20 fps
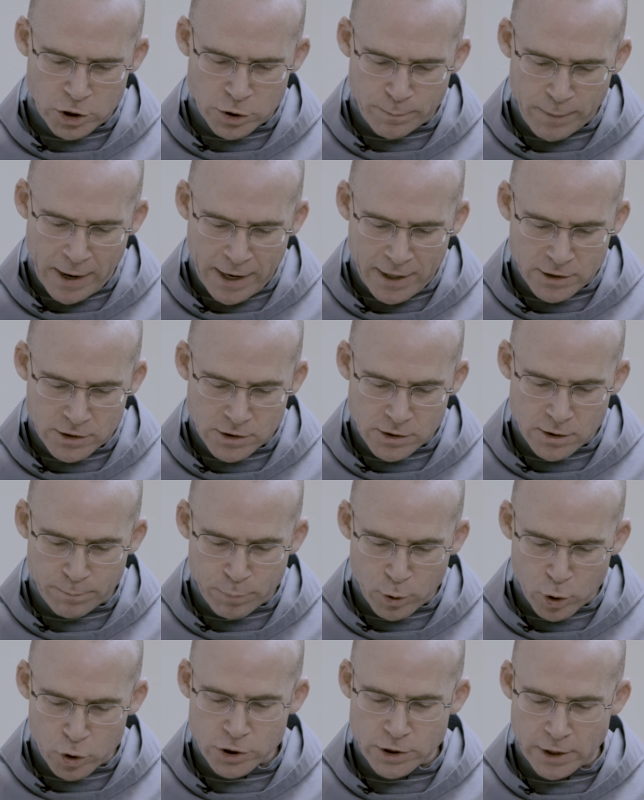which makes the
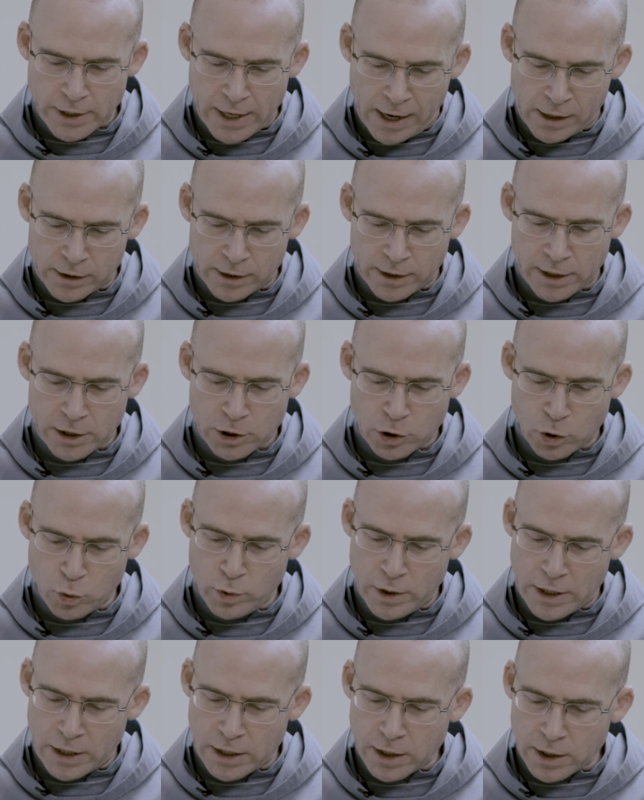personality
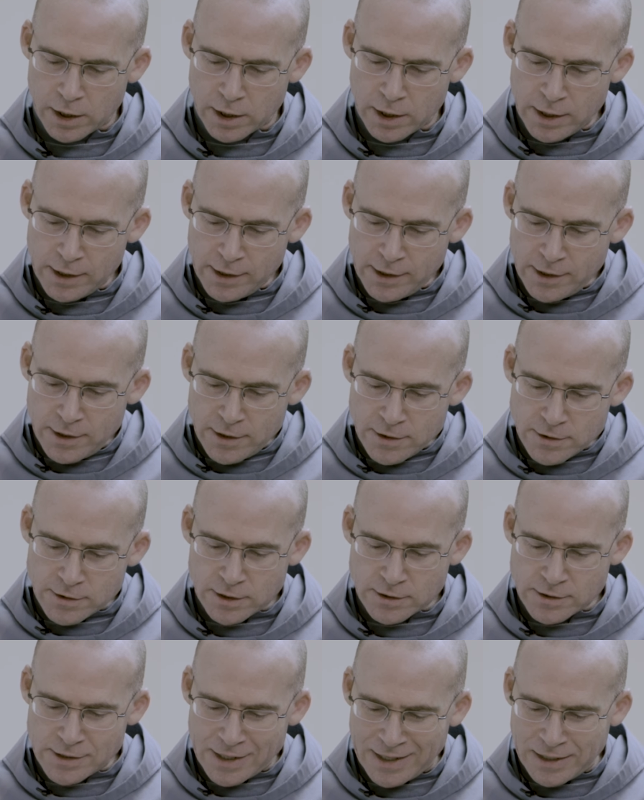unique,
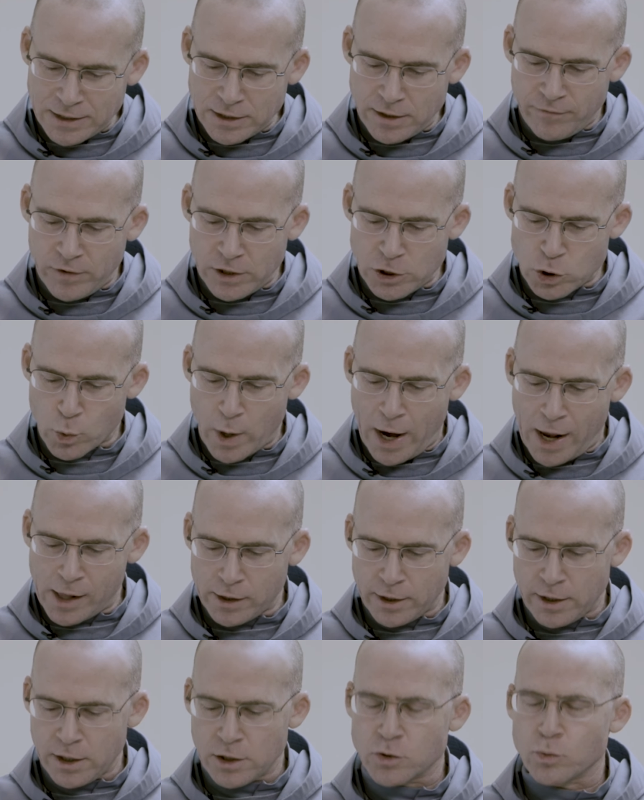since
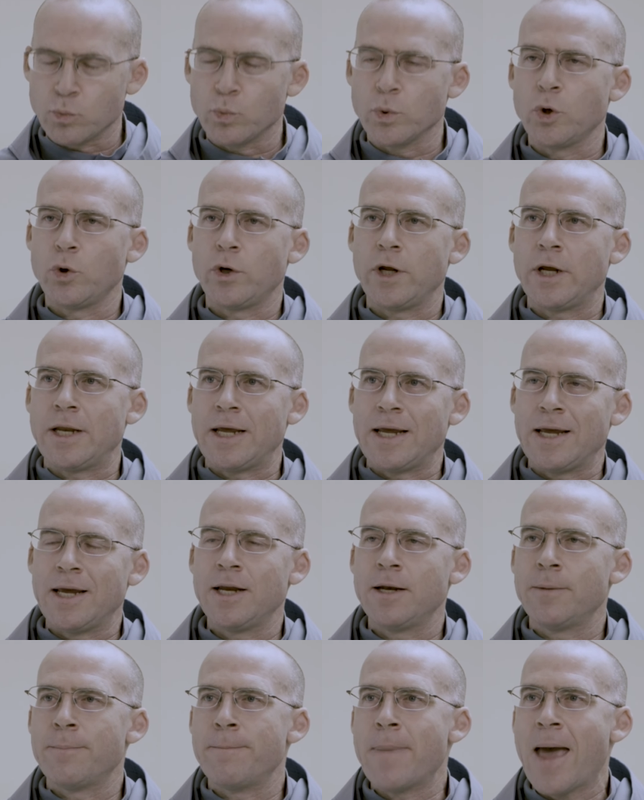individuality is rooted
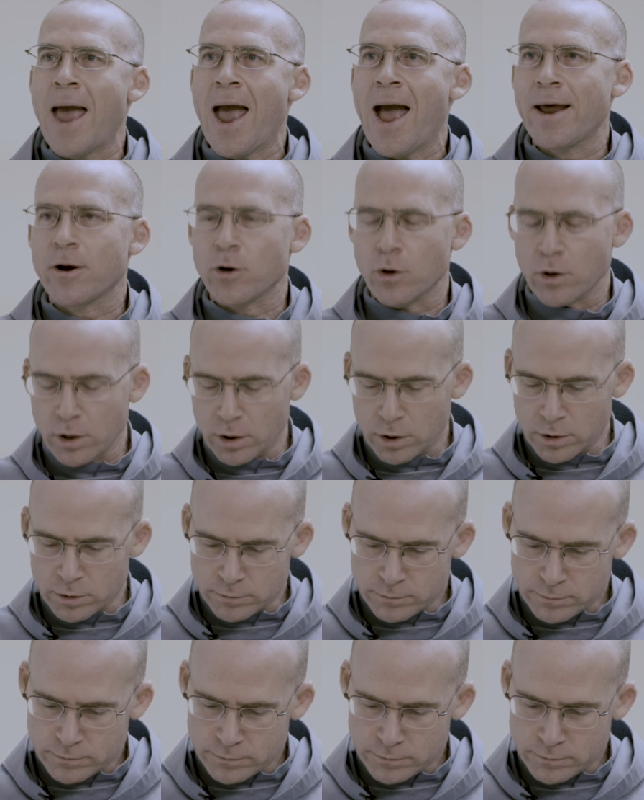in matter.